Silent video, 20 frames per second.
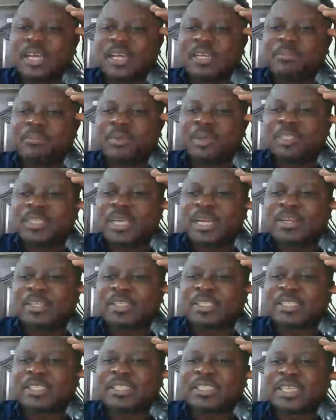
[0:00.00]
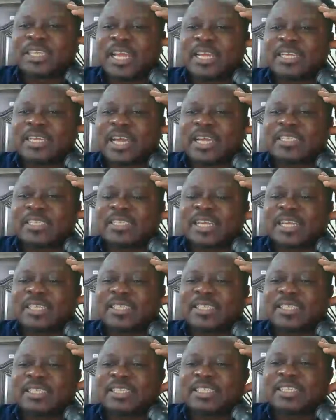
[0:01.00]
but they are not saying it like that. They are
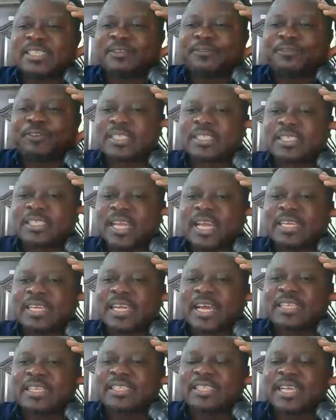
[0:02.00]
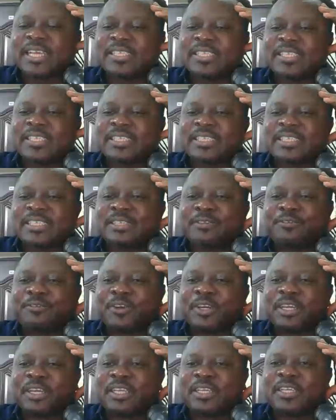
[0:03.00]
saying it differently. Like that, they are saying it
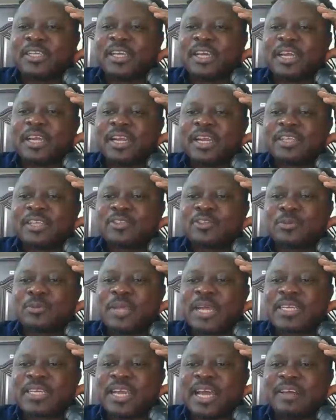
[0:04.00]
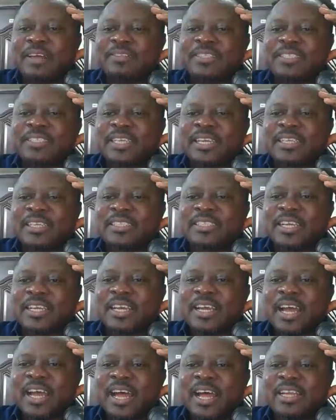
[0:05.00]
differently. Let's hope that they have sense
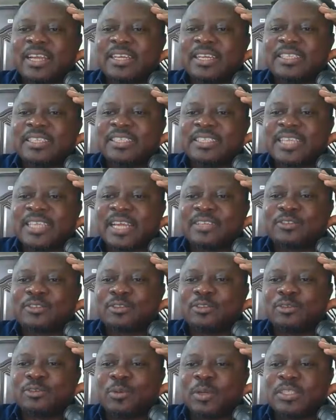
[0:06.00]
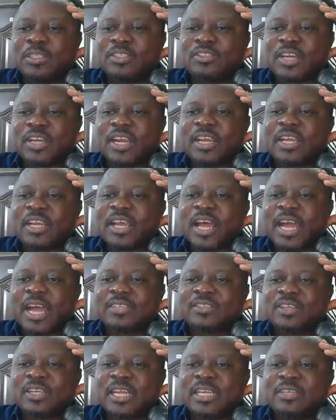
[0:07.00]
and decide to do what is right. I
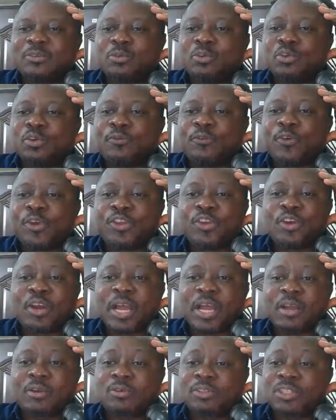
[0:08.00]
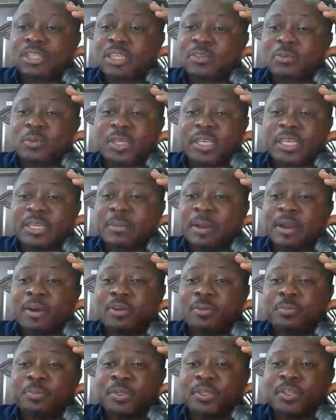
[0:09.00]
thought that they would go for a younger coach anyway. In my own
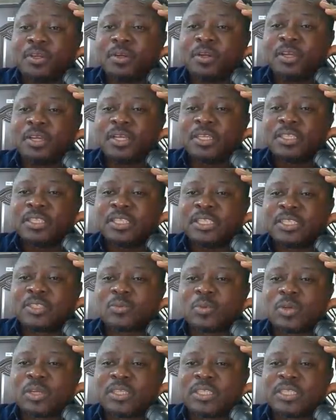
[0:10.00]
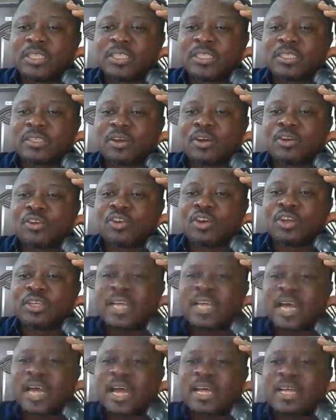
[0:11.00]
opinion, this one is
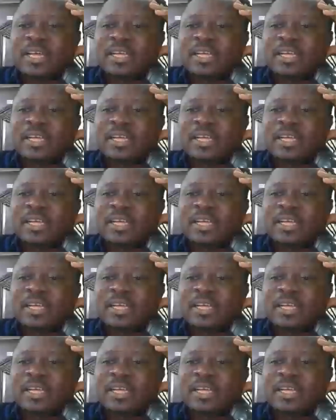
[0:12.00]
another